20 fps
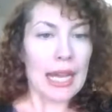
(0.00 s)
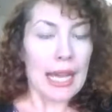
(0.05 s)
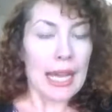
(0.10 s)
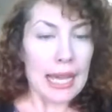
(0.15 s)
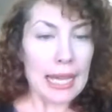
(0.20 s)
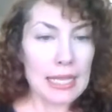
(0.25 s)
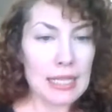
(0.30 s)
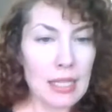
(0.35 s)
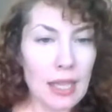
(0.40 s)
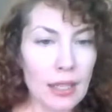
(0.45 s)

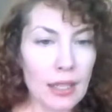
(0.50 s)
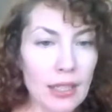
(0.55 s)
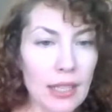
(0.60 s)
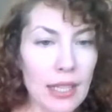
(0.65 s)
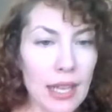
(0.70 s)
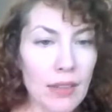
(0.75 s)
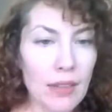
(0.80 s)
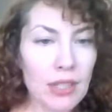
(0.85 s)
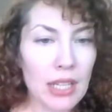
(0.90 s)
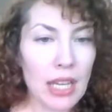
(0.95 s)
it's like the
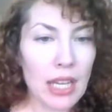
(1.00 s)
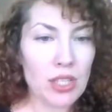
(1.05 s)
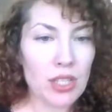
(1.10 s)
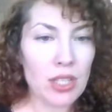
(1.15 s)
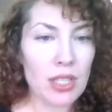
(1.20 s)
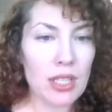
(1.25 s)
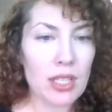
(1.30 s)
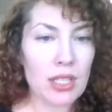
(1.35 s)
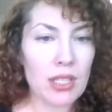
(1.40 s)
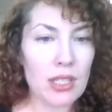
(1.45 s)

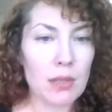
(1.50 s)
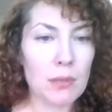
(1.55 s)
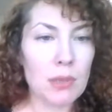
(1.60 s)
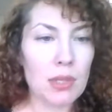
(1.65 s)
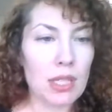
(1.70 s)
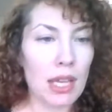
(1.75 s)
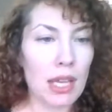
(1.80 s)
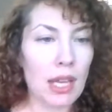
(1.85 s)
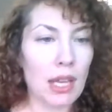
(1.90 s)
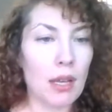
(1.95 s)
navigation system
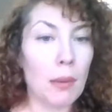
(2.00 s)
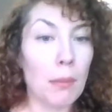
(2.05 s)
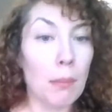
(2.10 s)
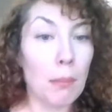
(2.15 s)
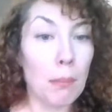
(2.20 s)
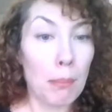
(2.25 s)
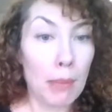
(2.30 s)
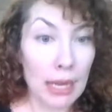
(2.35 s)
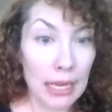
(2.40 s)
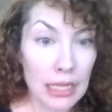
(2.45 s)
saying,
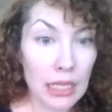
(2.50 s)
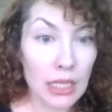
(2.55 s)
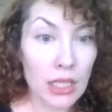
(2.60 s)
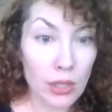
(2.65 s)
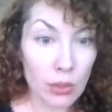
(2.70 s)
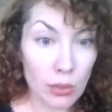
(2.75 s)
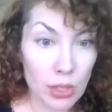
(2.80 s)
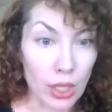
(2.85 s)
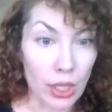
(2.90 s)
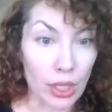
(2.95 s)
make a
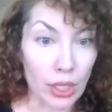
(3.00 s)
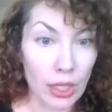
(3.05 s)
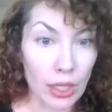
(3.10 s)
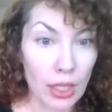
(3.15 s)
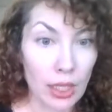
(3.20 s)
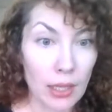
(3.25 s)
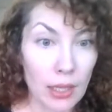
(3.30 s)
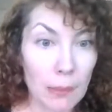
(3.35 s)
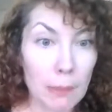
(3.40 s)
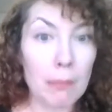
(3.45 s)
U-turn,
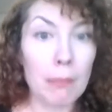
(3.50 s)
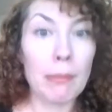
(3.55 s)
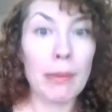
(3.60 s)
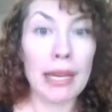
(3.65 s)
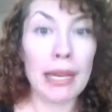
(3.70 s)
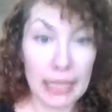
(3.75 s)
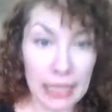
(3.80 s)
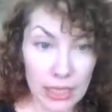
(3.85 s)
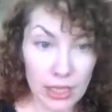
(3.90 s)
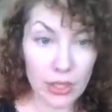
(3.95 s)

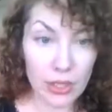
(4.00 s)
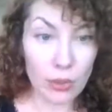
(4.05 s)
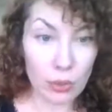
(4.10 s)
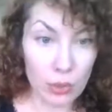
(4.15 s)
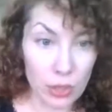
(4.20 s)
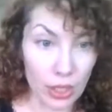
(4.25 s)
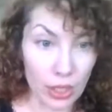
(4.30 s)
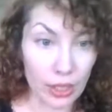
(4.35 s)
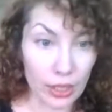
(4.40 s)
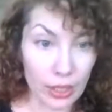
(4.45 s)
make a
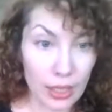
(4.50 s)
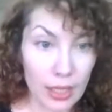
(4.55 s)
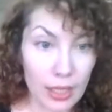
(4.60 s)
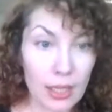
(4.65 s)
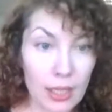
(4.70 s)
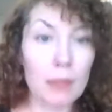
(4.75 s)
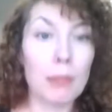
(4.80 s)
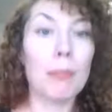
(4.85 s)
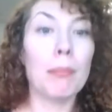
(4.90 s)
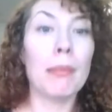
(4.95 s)
U-turn,
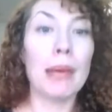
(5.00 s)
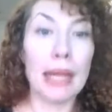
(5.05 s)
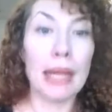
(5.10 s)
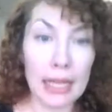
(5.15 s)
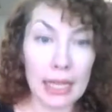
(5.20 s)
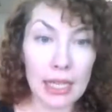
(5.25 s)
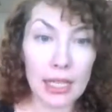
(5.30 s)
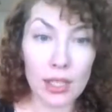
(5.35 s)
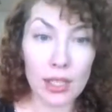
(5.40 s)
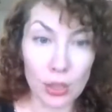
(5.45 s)

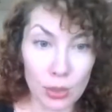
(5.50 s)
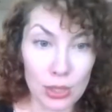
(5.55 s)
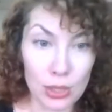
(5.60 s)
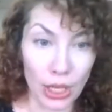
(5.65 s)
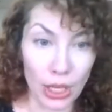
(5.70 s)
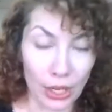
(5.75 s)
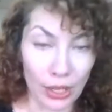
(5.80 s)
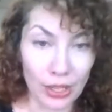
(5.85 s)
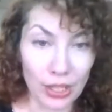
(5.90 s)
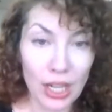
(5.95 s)
make a
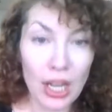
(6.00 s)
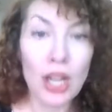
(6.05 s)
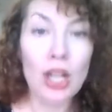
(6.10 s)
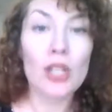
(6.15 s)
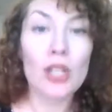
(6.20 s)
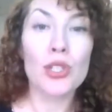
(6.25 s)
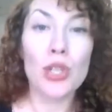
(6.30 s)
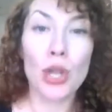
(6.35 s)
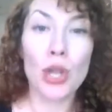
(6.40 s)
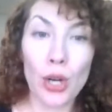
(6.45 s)
U-turn,
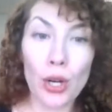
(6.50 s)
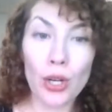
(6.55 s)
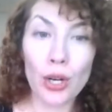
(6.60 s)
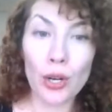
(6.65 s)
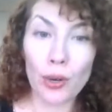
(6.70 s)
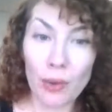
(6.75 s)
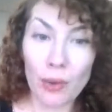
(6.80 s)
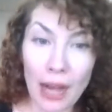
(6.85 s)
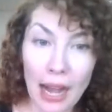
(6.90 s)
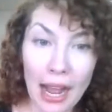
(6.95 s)
turn
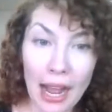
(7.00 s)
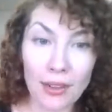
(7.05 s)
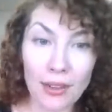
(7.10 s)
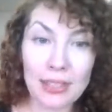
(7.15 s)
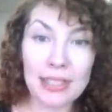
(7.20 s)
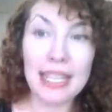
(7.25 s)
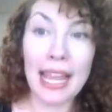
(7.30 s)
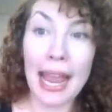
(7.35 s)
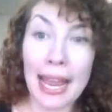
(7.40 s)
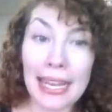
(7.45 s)

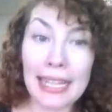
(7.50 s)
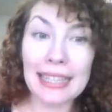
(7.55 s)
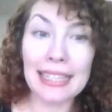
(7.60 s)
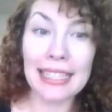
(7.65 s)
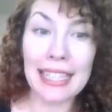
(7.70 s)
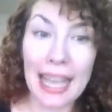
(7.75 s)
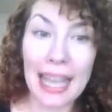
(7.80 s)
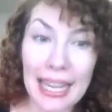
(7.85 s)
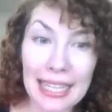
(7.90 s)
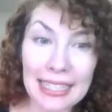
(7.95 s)
around, take
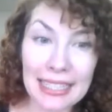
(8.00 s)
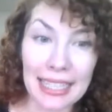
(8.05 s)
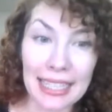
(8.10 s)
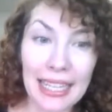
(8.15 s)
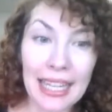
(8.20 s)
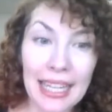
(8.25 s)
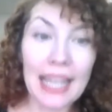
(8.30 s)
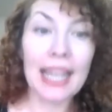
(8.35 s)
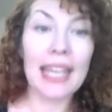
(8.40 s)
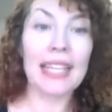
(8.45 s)
the
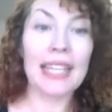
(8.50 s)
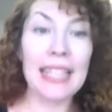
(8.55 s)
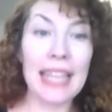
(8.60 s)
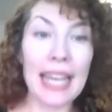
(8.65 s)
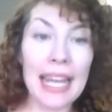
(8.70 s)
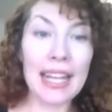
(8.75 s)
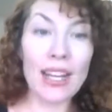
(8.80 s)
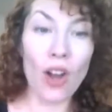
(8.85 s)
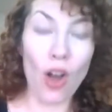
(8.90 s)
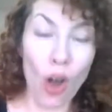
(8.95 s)
exit,
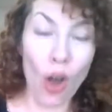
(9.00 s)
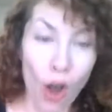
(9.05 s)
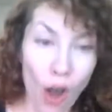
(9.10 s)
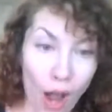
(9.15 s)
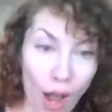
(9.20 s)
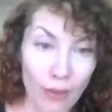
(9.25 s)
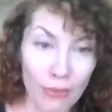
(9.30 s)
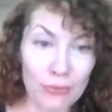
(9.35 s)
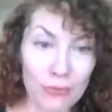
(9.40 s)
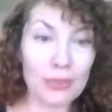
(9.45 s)
get
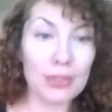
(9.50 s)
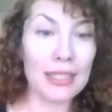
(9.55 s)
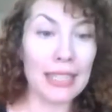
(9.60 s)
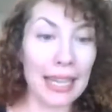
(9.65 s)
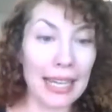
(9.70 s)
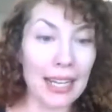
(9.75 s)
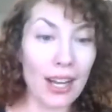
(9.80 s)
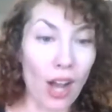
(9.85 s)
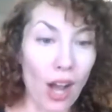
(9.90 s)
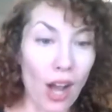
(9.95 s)
off,
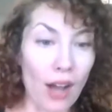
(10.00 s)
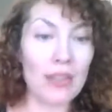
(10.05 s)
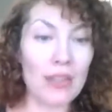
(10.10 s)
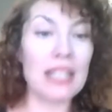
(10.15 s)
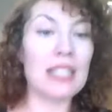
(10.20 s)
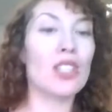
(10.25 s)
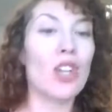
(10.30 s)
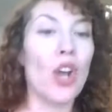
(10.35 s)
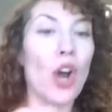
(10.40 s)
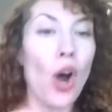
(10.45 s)
get off.
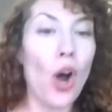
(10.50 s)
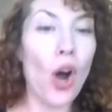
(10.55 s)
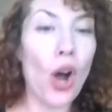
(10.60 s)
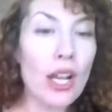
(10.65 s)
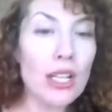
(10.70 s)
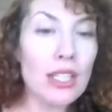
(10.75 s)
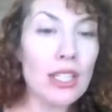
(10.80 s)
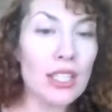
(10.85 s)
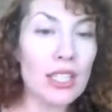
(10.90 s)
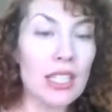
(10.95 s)
It's
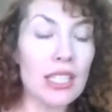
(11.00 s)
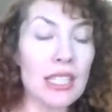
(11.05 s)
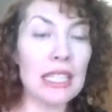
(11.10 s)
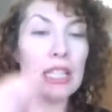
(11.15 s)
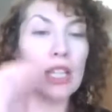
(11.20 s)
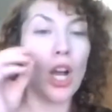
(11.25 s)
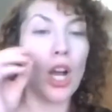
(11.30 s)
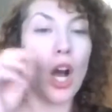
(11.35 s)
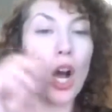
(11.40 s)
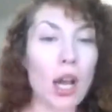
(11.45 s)

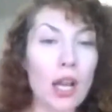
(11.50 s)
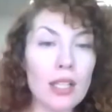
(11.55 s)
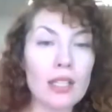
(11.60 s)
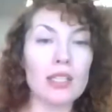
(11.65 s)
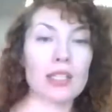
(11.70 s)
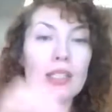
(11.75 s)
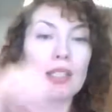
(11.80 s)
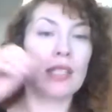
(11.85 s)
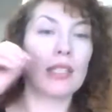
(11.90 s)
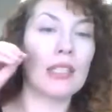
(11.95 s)
constantly
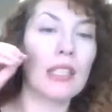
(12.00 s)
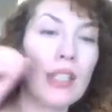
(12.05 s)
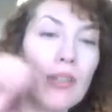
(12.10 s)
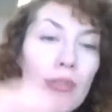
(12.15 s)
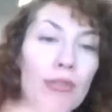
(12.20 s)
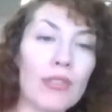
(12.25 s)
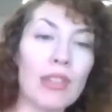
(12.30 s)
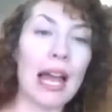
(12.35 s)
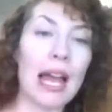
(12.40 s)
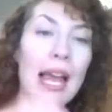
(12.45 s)

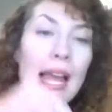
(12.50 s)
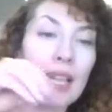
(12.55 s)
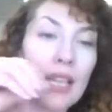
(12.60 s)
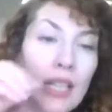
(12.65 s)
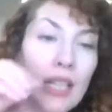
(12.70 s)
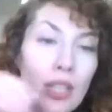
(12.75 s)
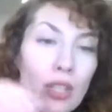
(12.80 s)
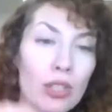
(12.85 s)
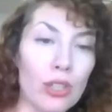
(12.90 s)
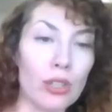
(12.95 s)

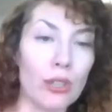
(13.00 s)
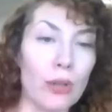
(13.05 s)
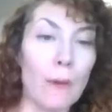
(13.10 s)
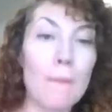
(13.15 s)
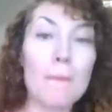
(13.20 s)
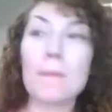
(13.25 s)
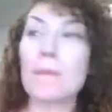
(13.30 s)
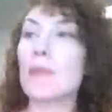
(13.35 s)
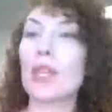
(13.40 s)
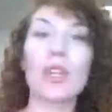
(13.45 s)
flagging you.
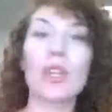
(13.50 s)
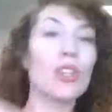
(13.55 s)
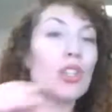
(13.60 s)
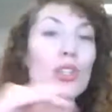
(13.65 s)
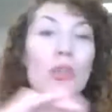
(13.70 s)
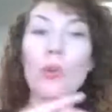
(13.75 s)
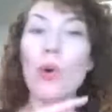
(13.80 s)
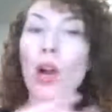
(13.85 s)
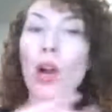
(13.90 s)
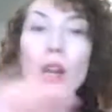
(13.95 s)

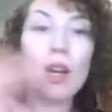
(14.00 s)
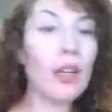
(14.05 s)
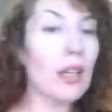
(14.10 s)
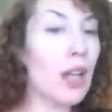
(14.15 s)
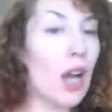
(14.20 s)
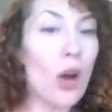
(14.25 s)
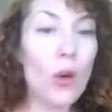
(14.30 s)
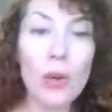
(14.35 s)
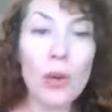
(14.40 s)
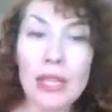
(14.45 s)
You aren't
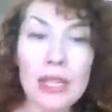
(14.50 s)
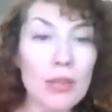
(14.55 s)
going